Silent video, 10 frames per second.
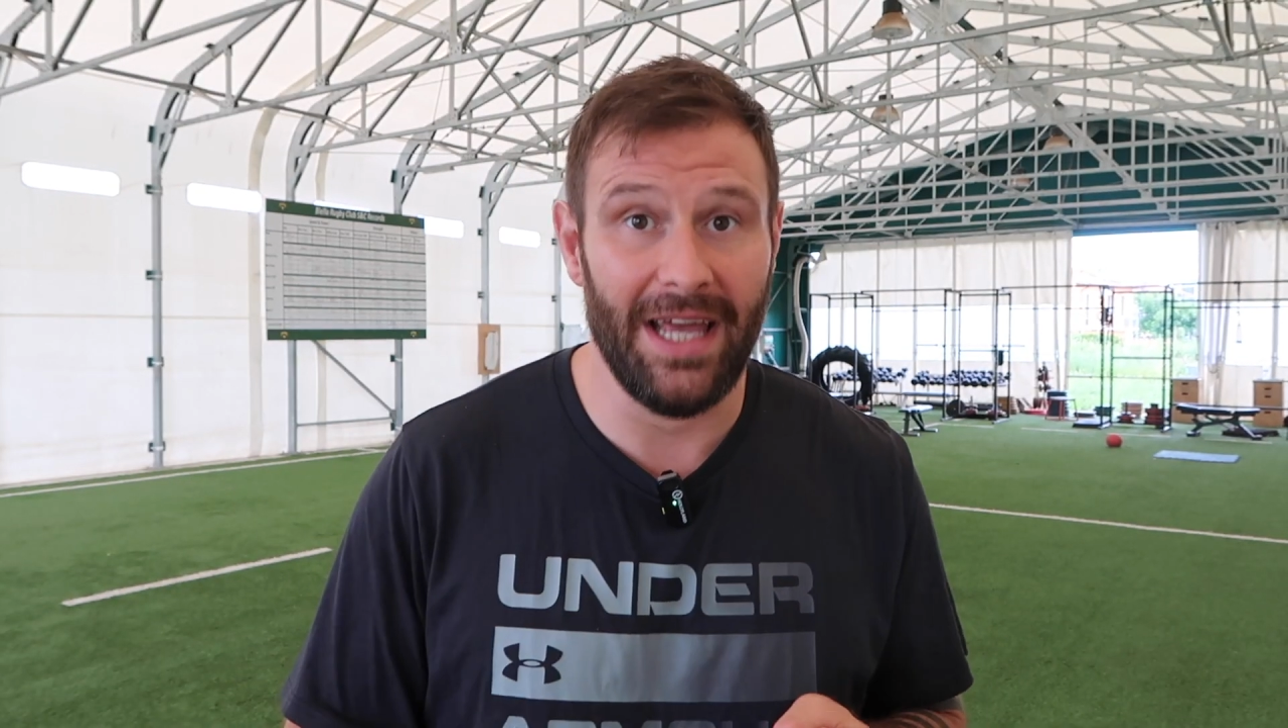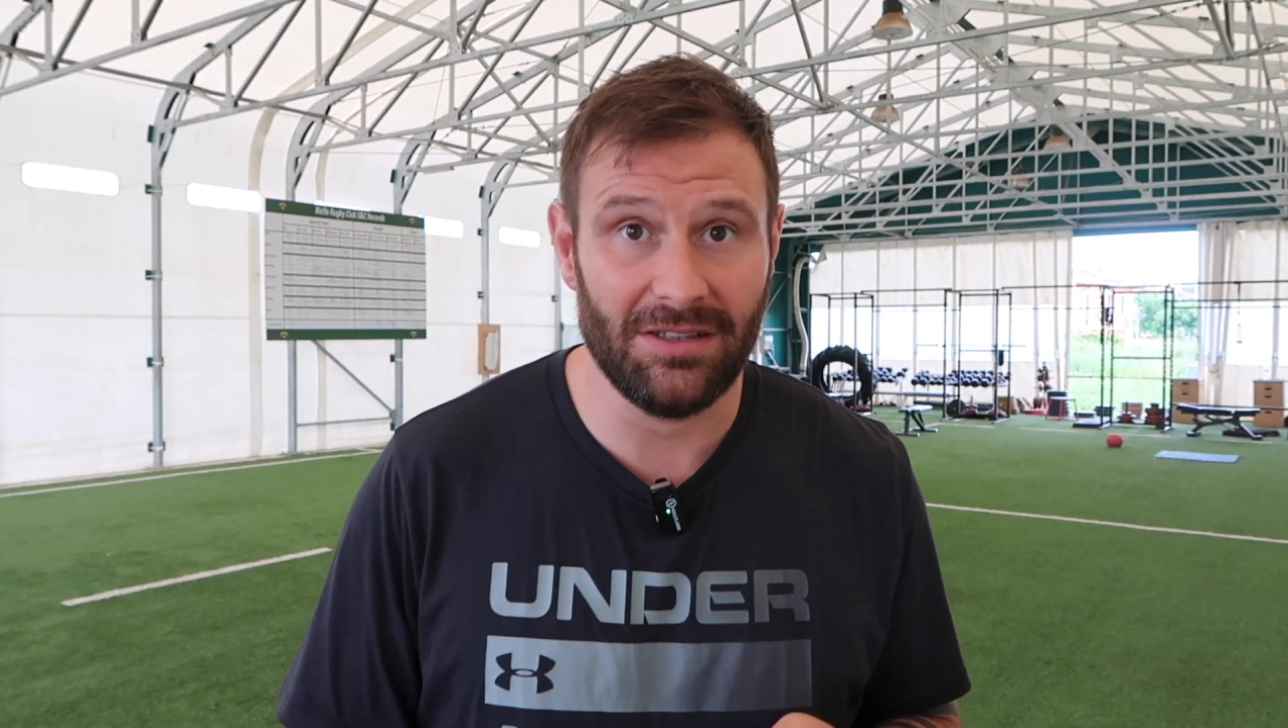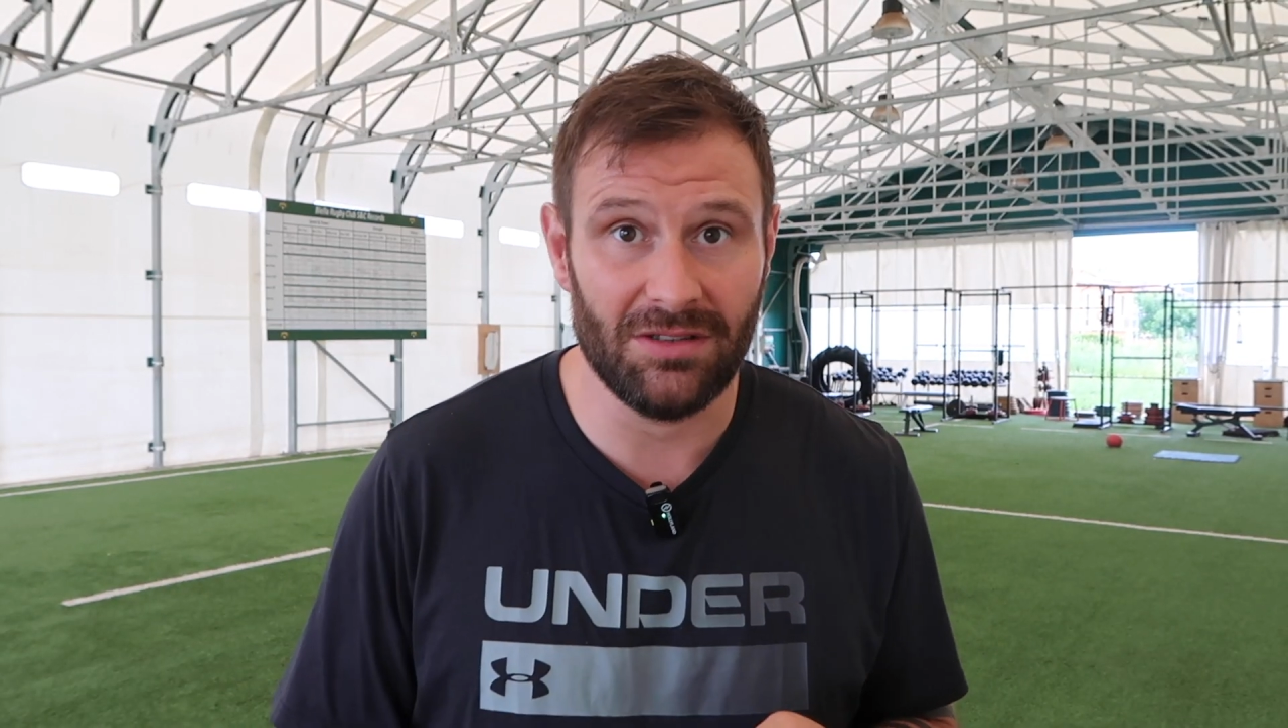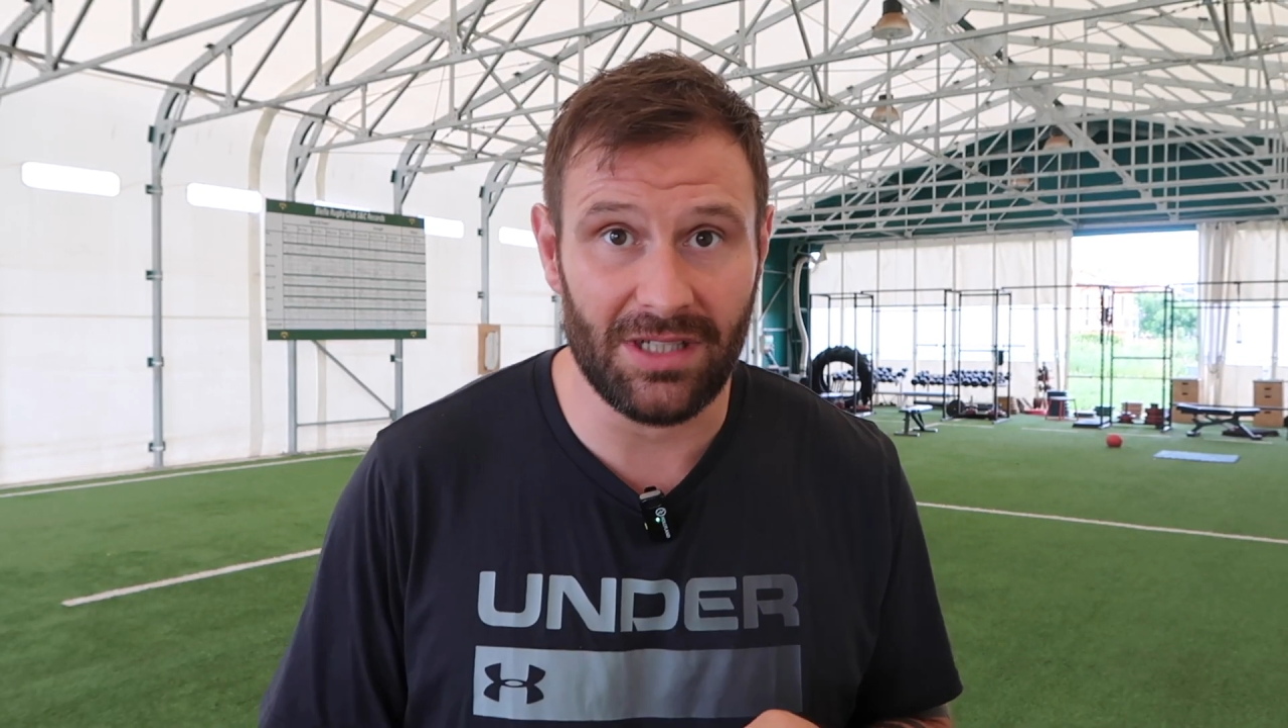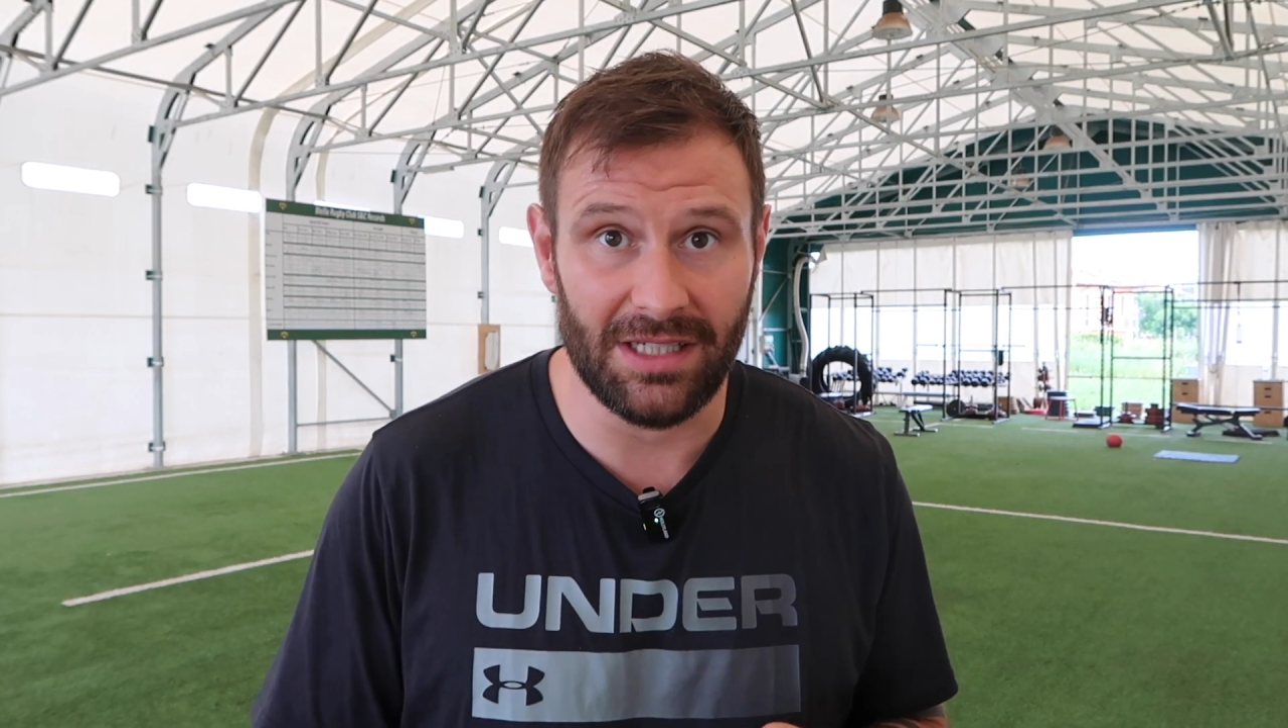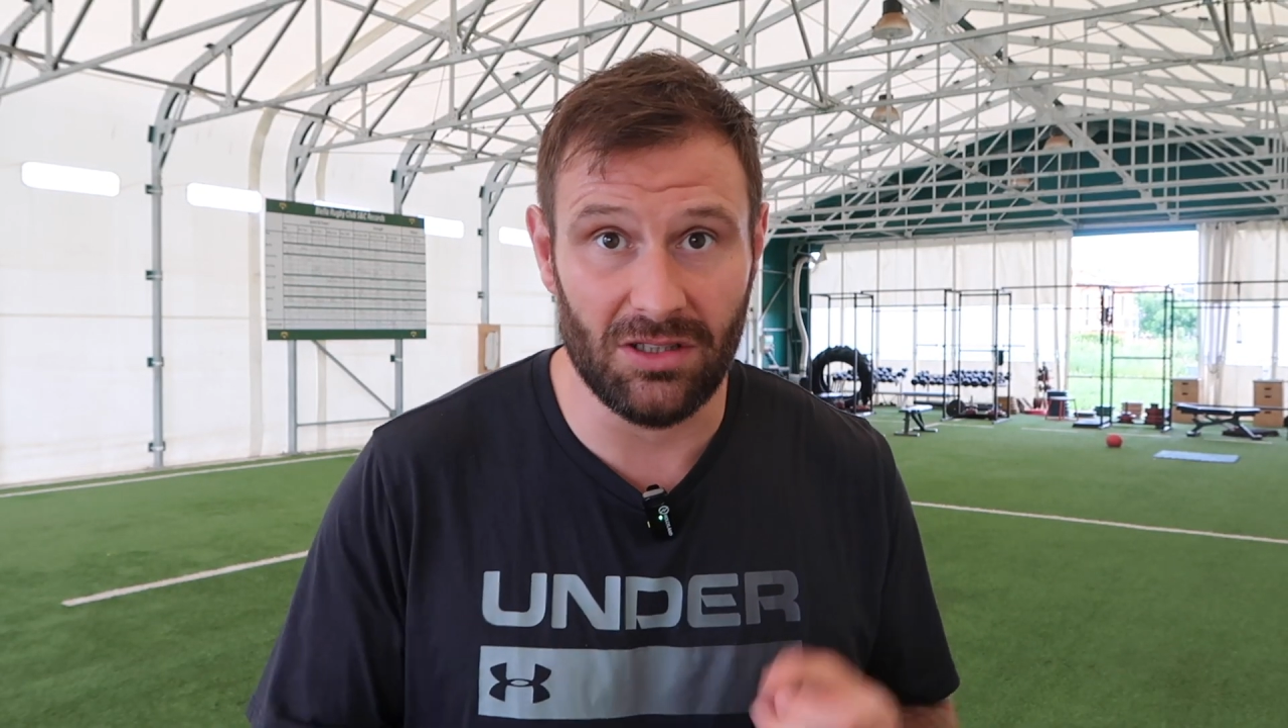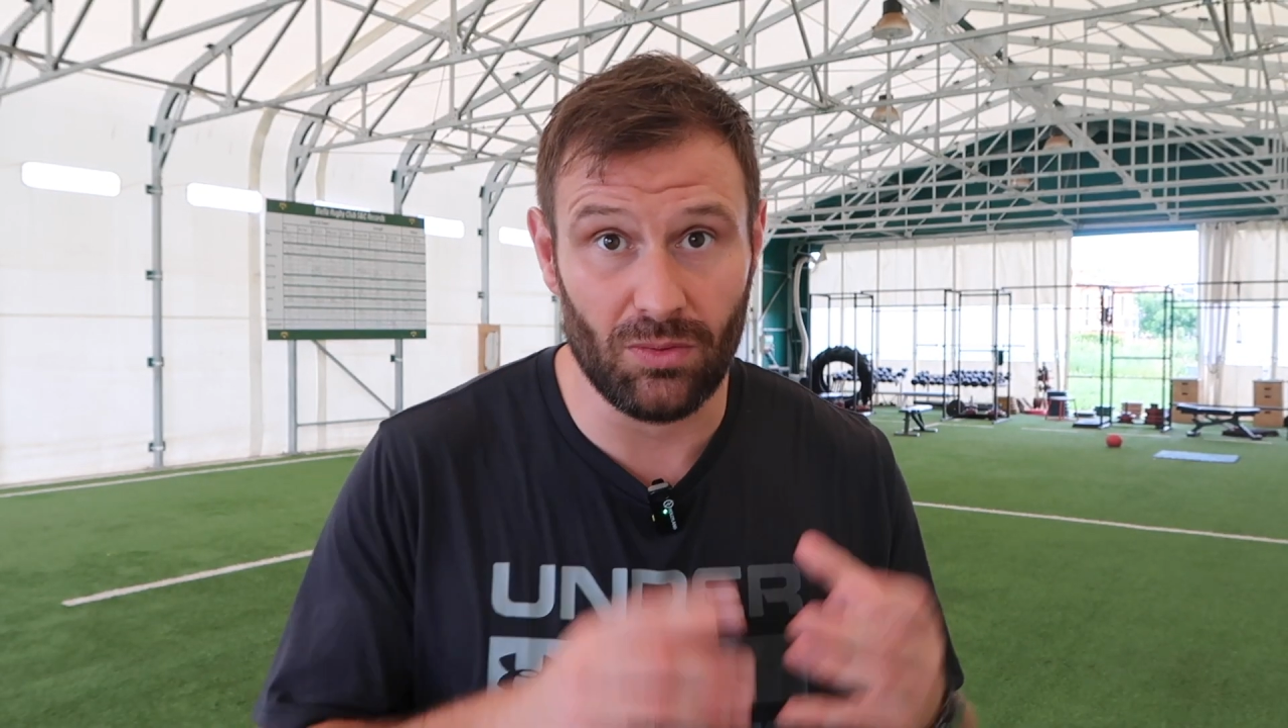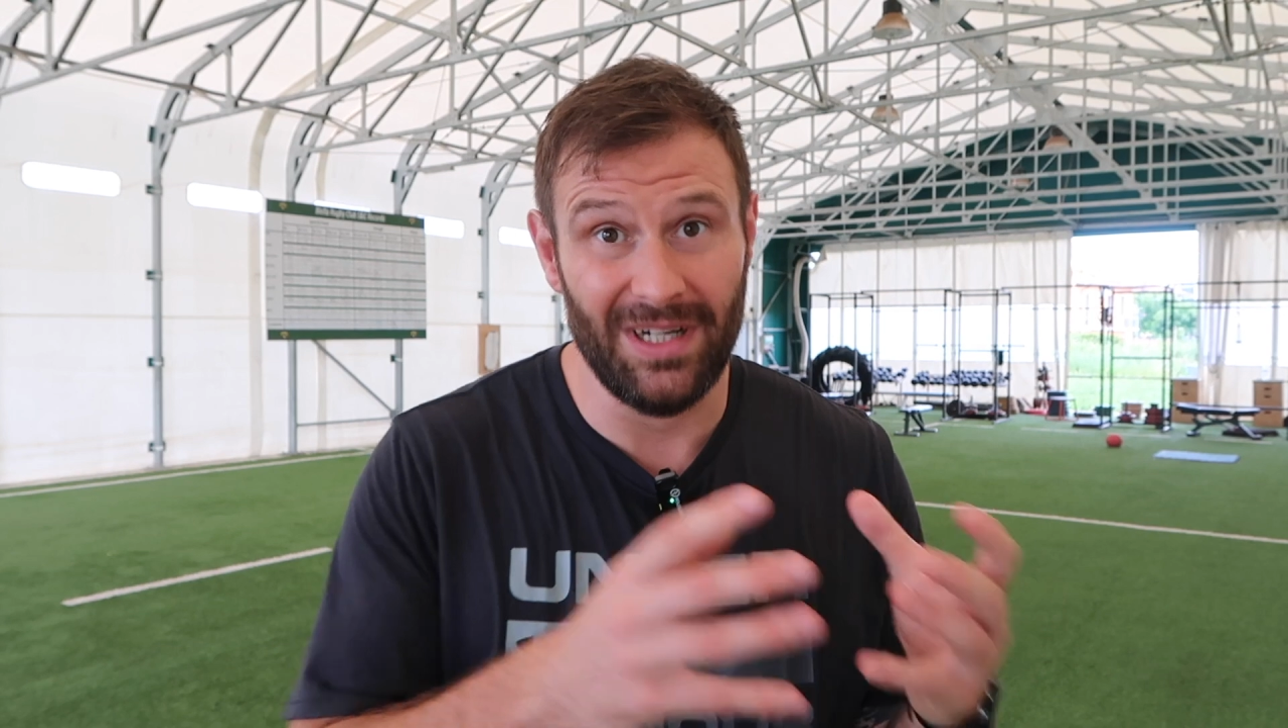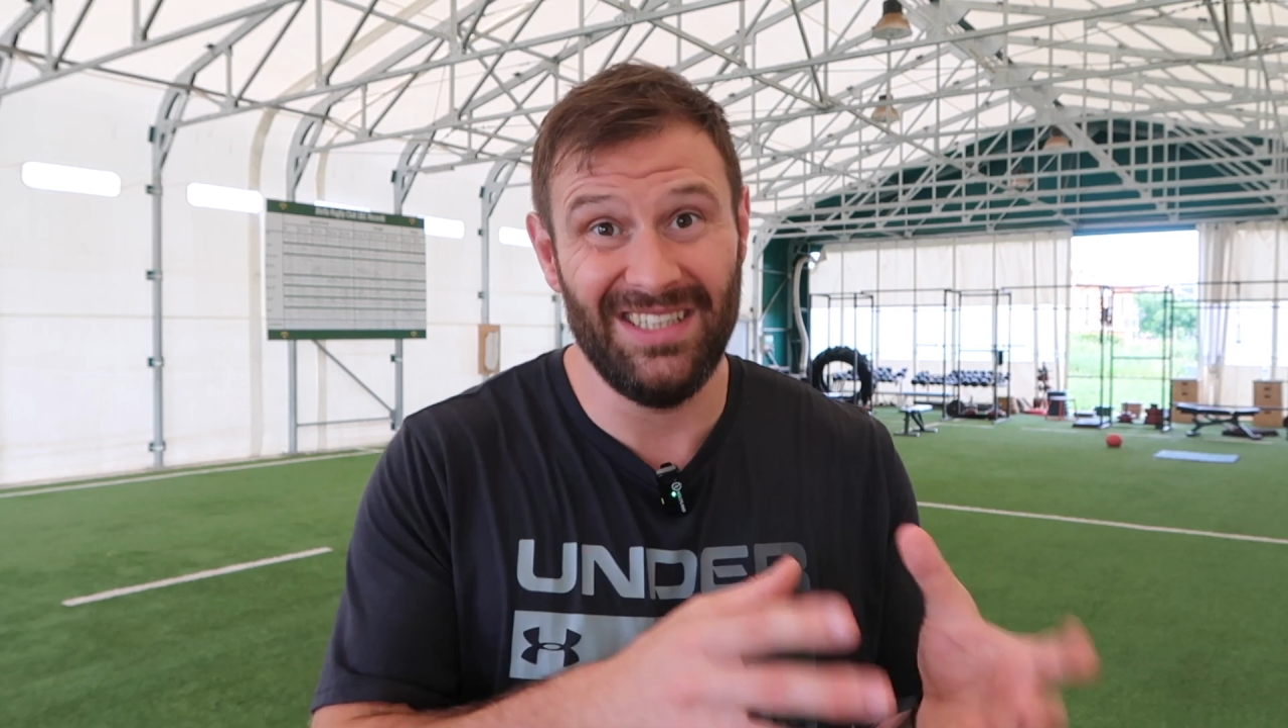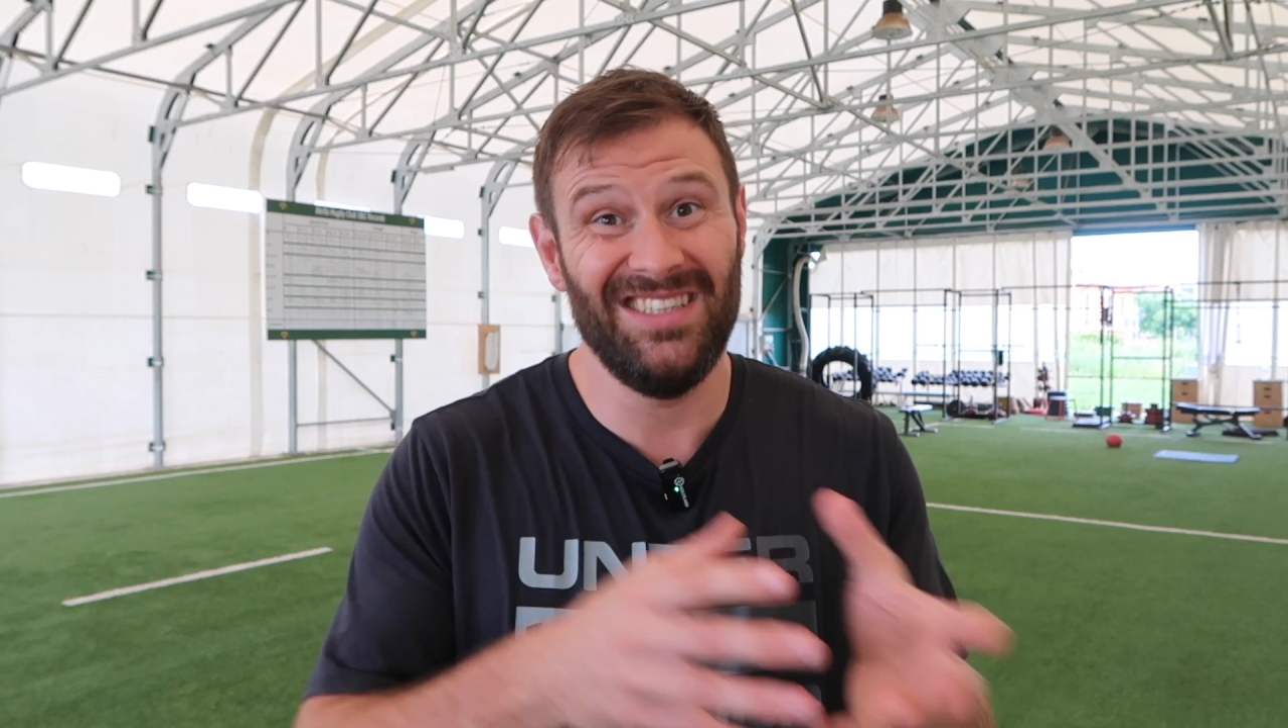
exercises where I